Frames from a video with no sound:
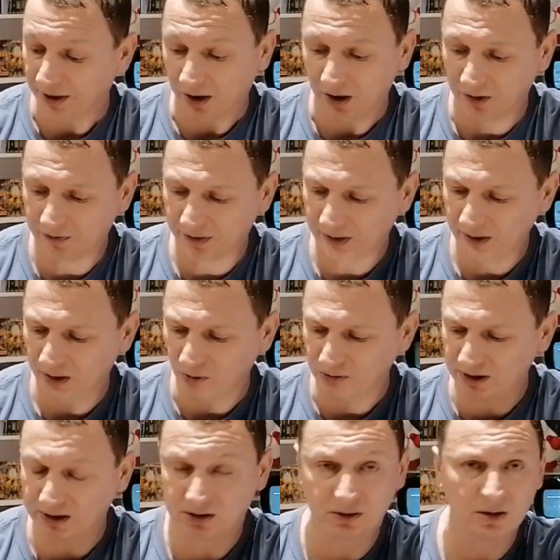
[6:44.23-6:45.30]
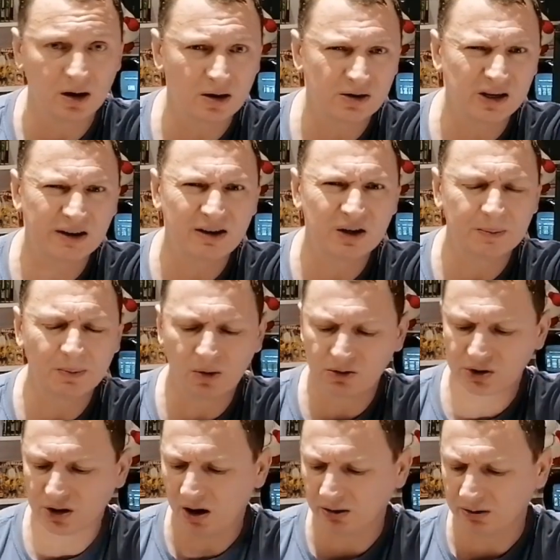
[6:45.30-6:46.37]
an author who did a series of
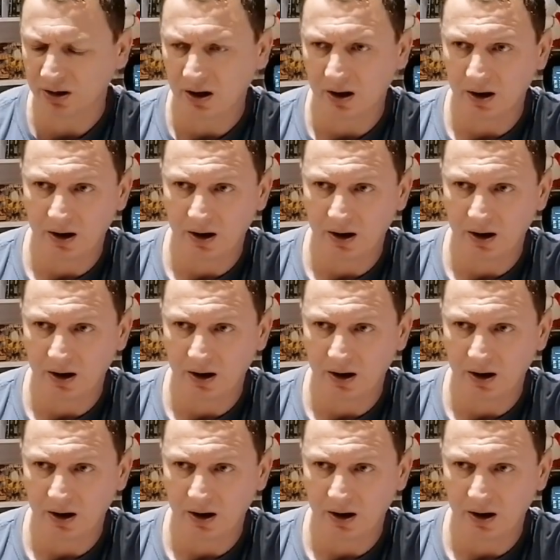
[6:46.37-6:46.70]
books called